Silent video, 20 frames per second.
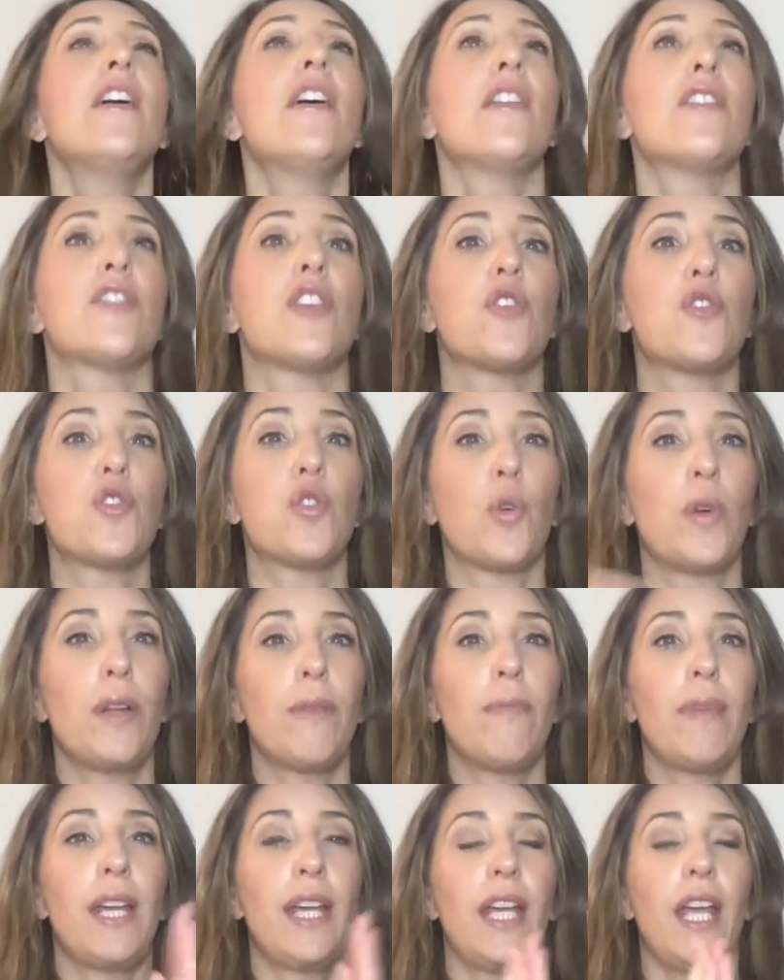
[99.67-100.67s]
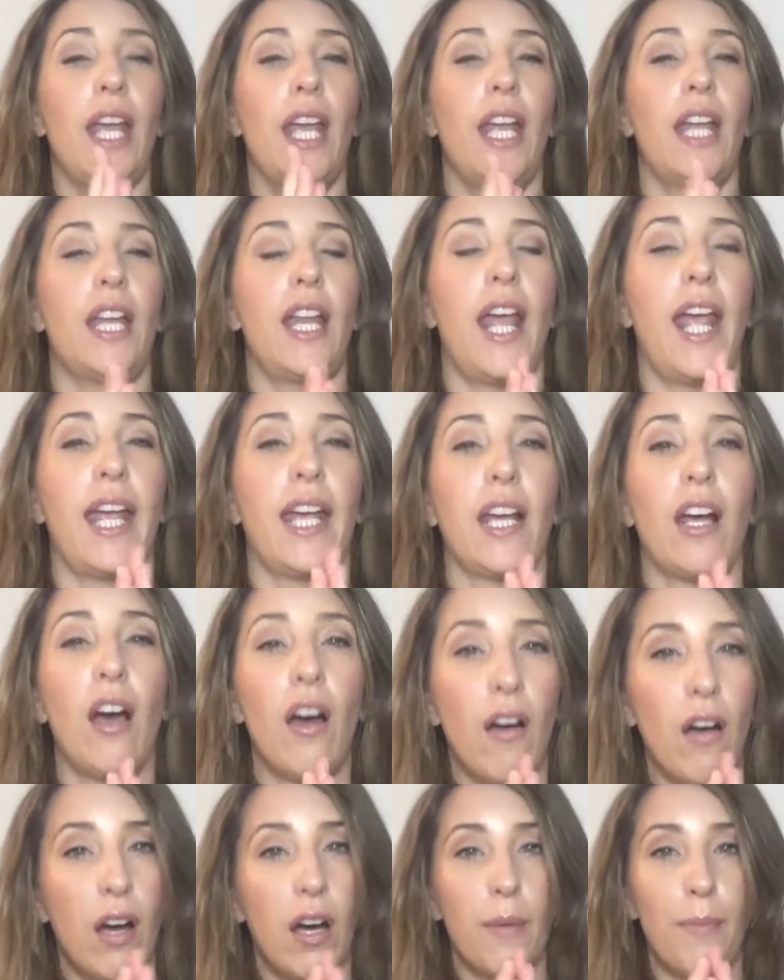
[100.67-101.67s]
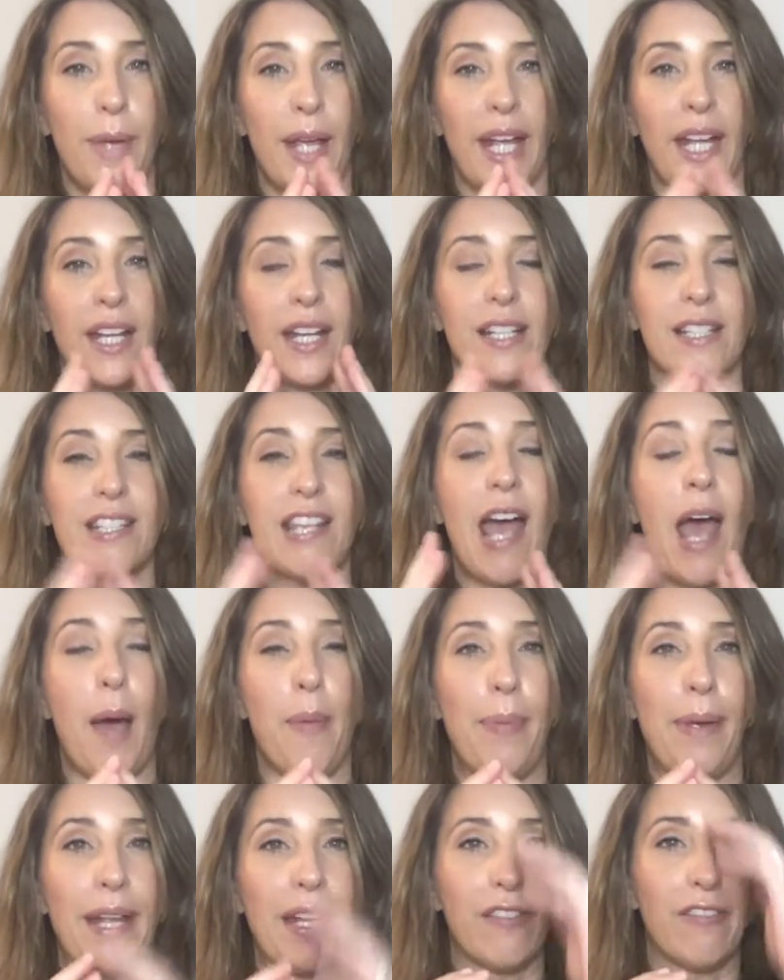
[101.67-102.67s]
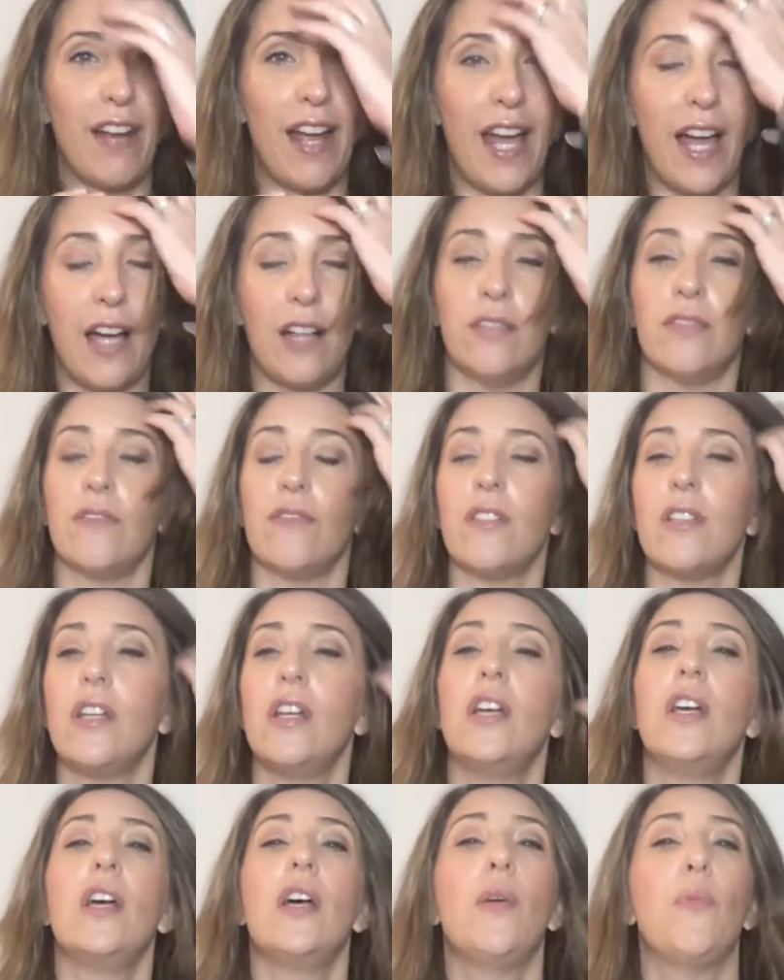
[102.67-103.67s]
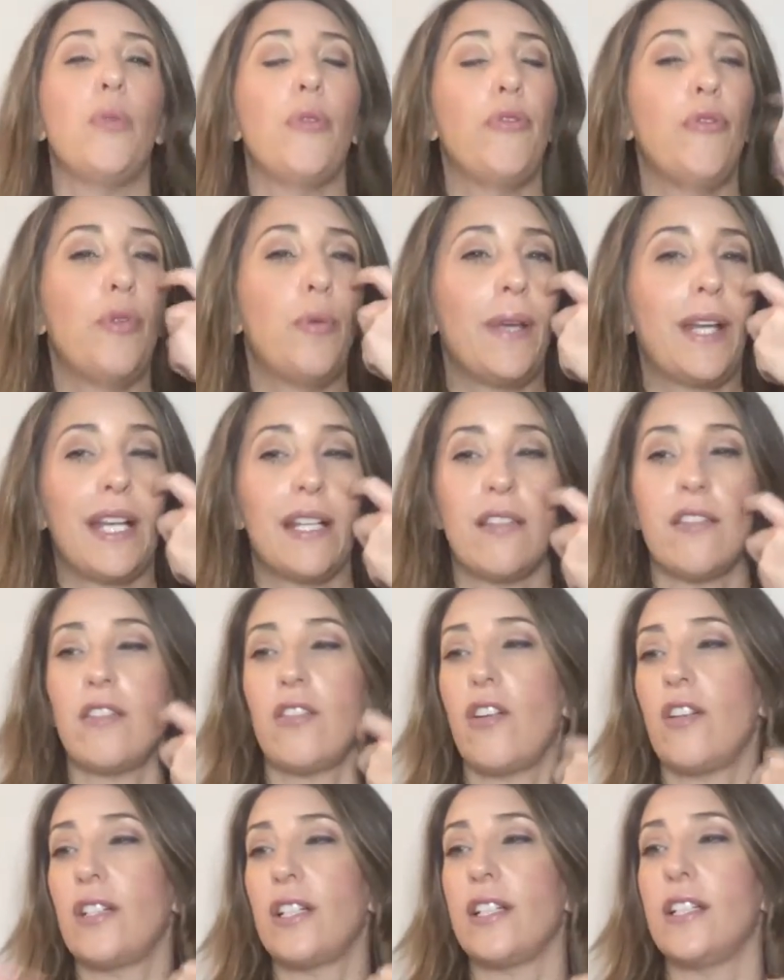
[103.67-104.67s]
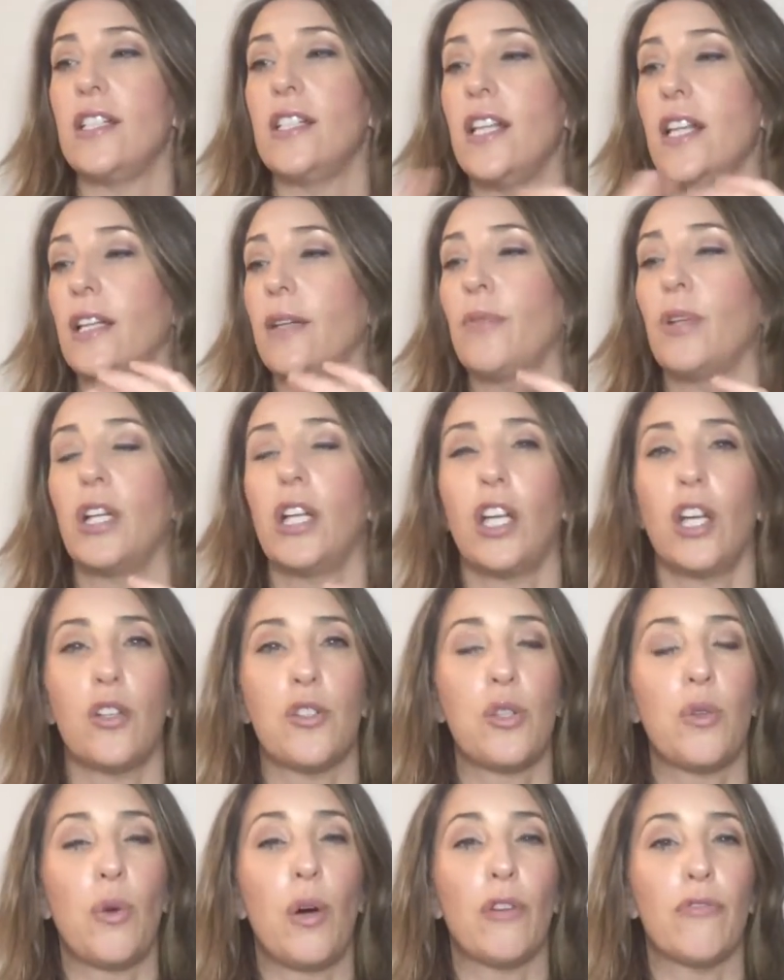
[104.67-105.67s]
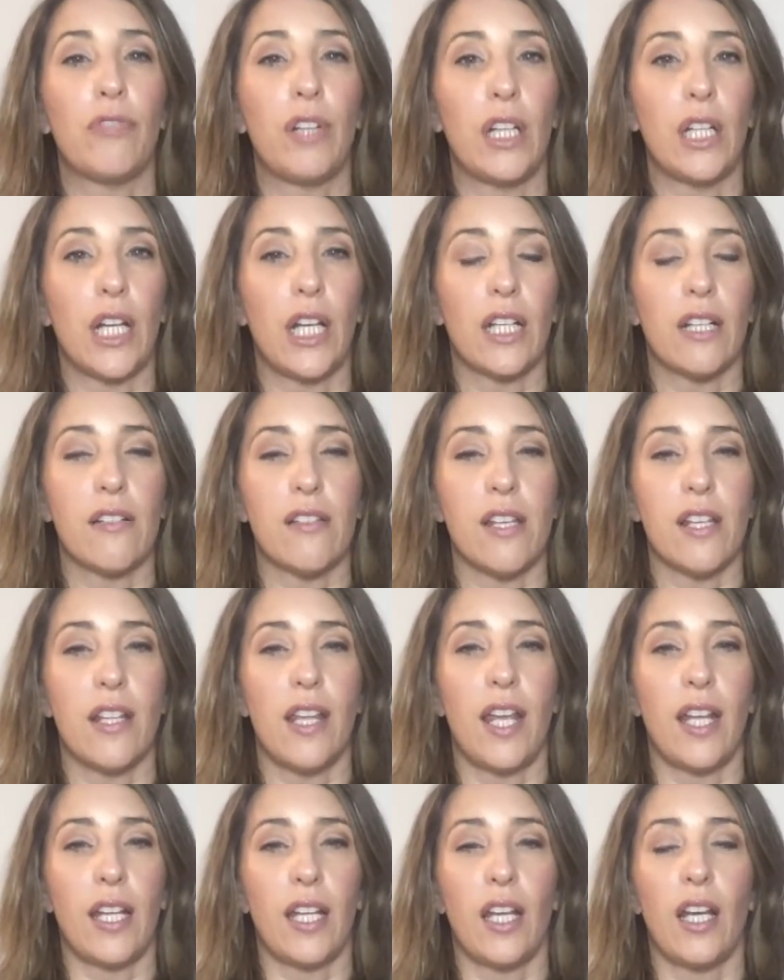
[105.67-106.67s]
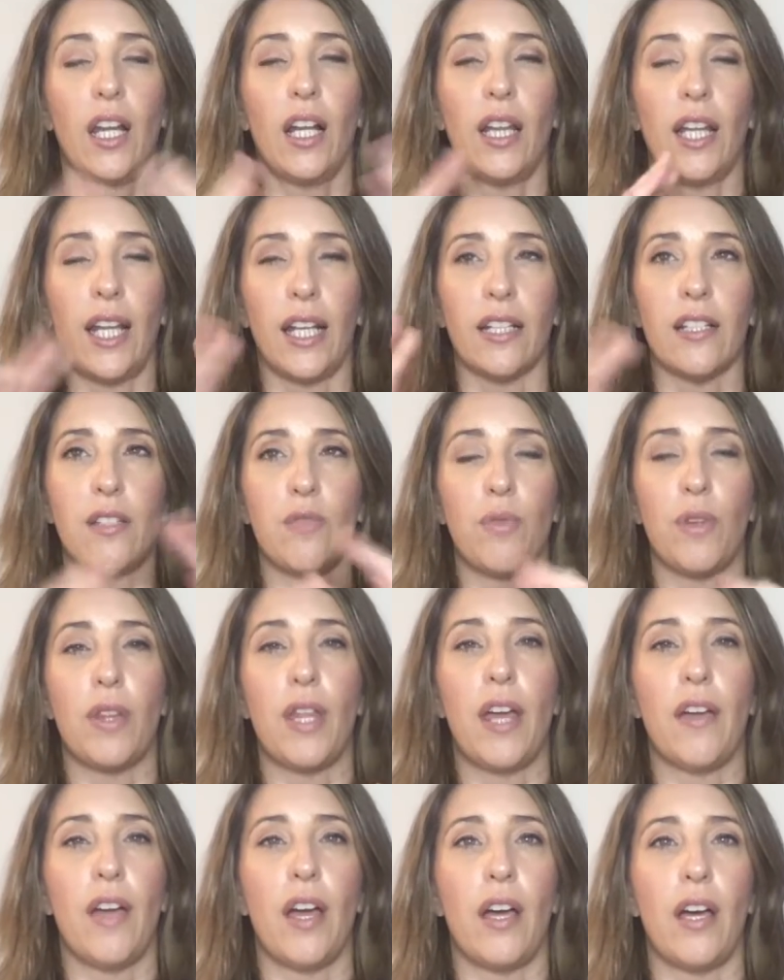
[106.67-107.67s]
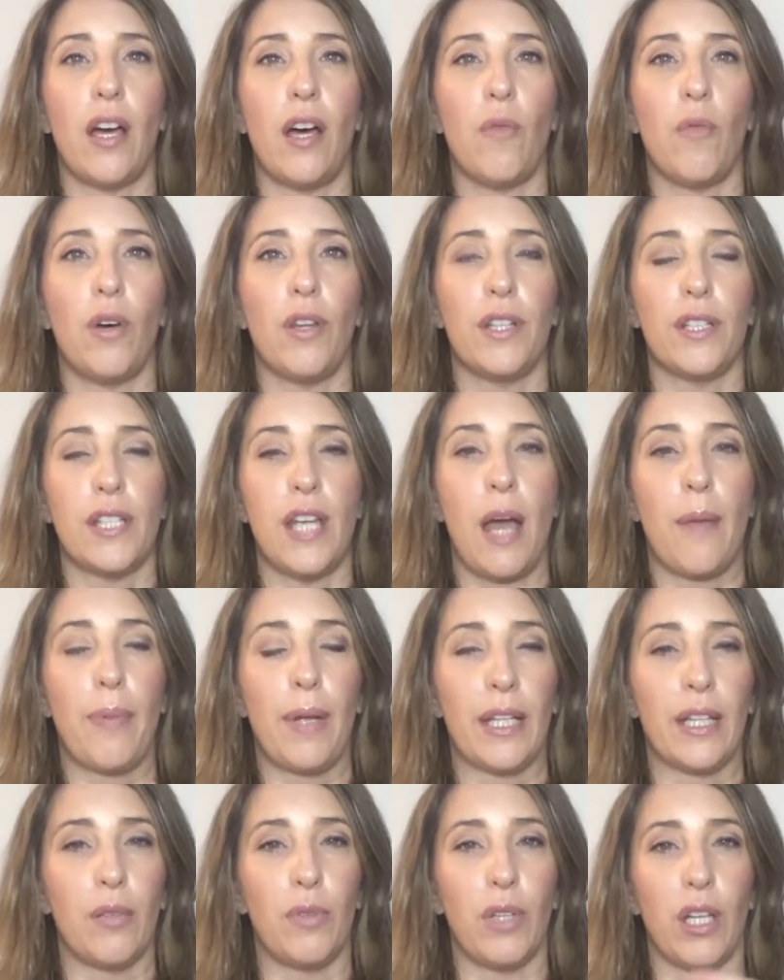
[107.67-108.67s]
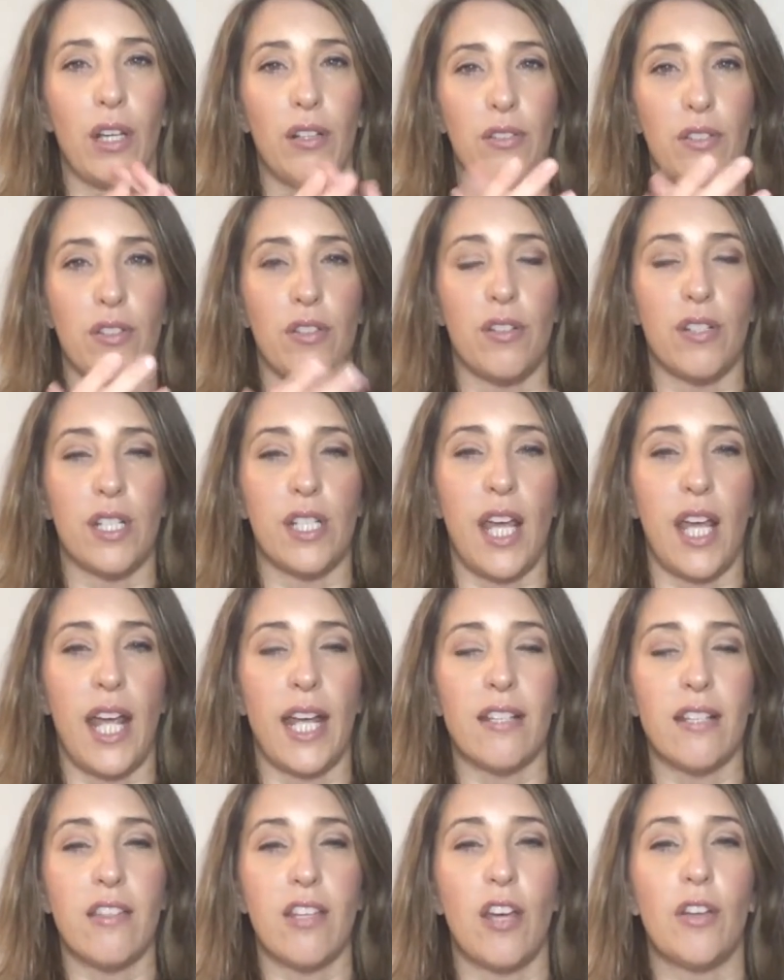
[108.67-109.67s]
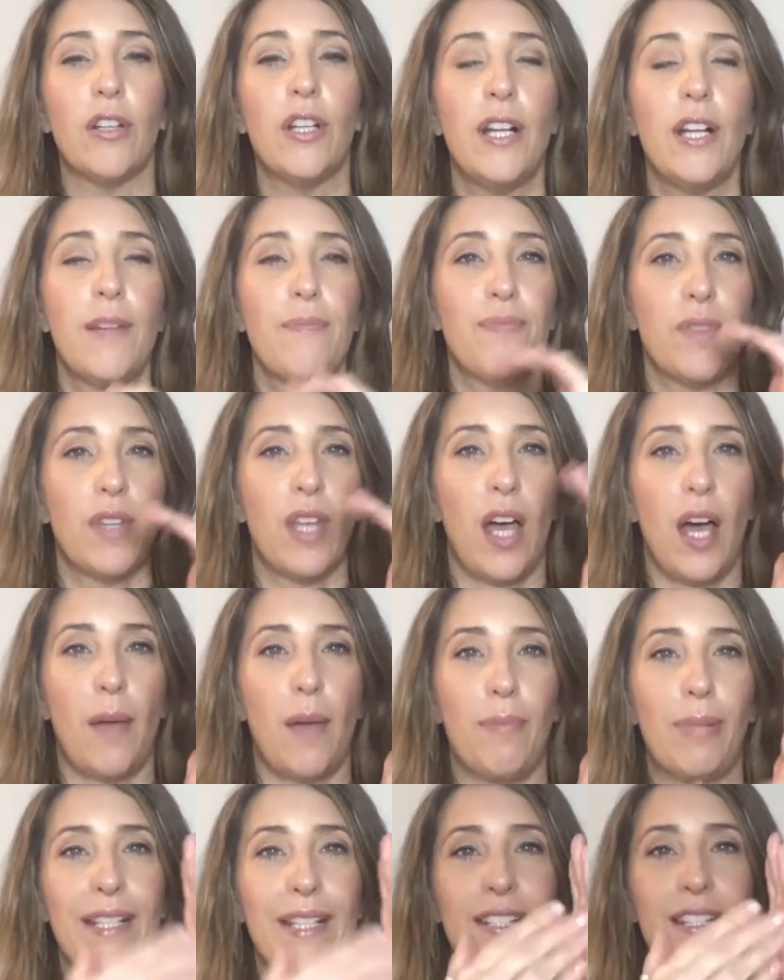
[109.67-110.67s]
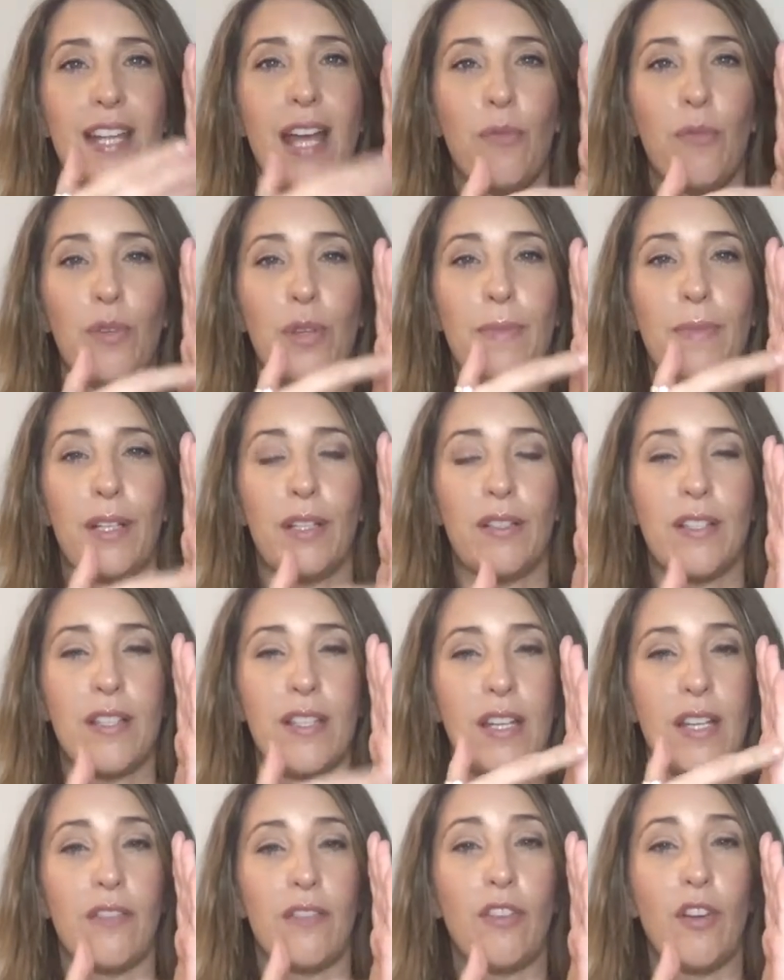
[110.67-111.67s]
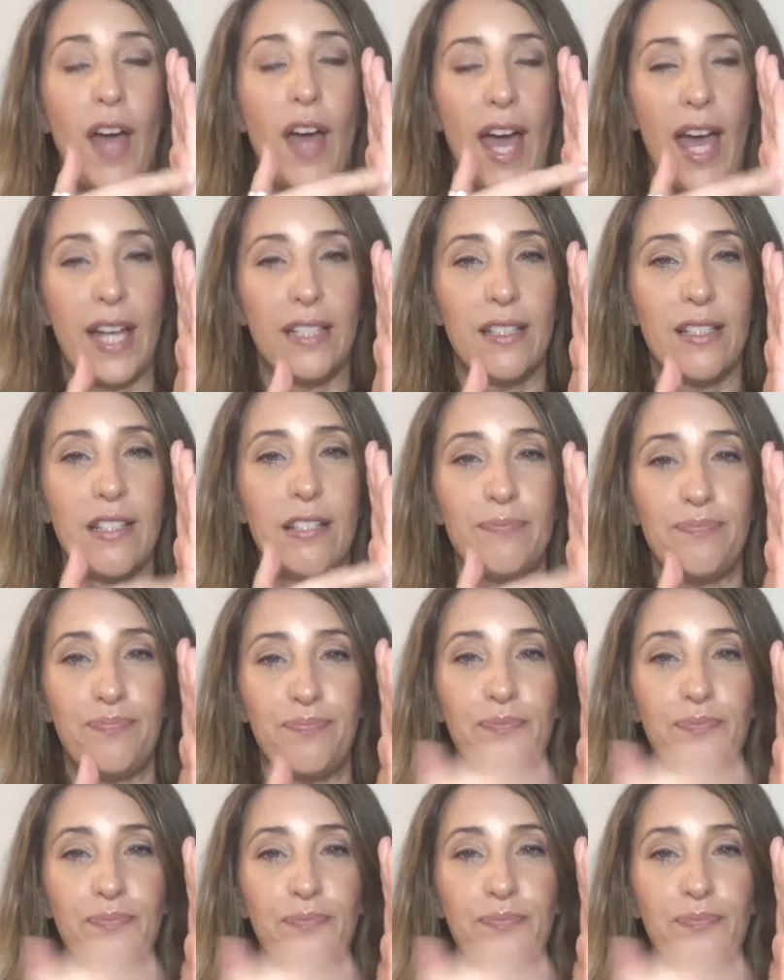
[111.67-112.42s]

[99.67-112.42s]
So join me in a calming tapping round before we get started, and then I'm going to go to our reading because it links with what the tapping that we're going to do today. So please tap with me on the side of your hand.